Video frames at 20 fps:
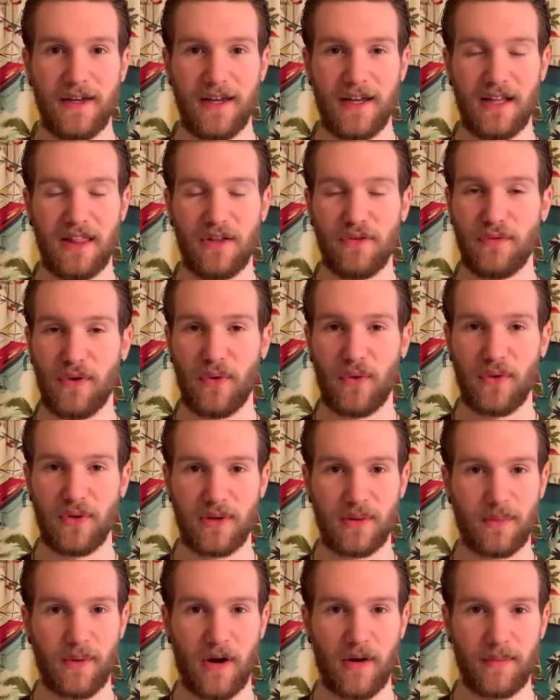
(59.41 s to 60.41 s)
in the vocal
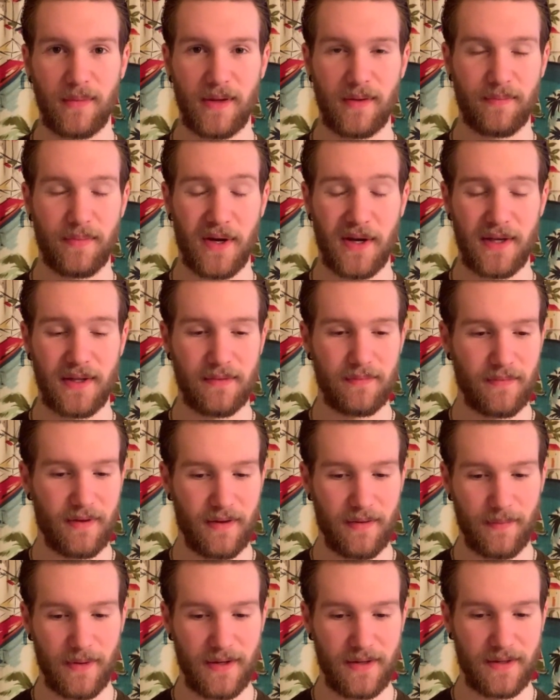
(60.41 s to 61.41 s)
department, but
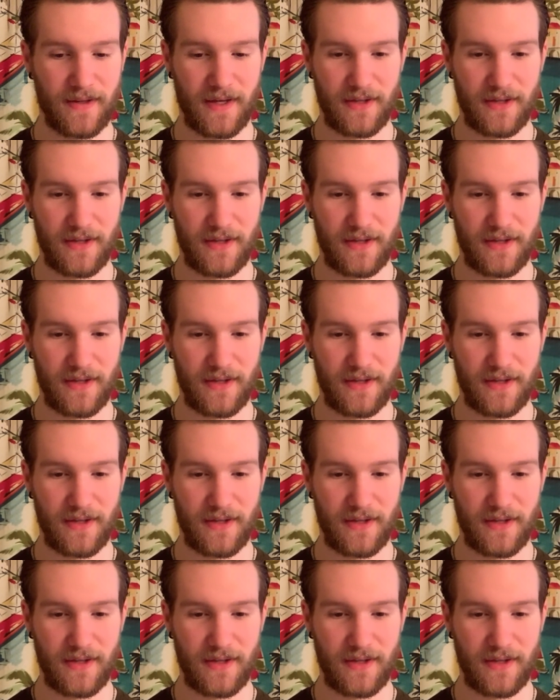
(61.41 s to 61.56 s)
I mean,